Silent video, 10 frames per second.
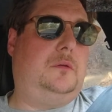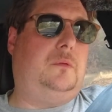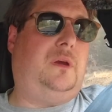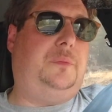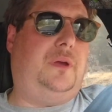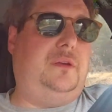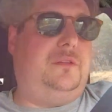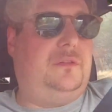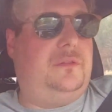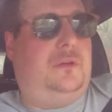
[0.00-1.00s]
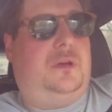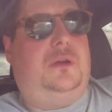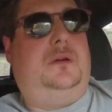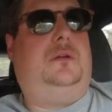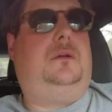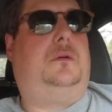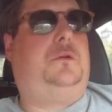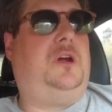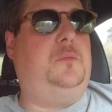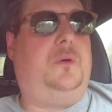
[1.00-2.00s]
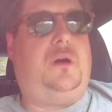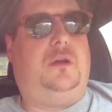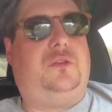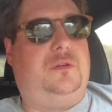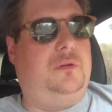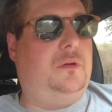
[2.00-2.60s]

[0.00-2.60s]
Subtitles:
great place, great brat,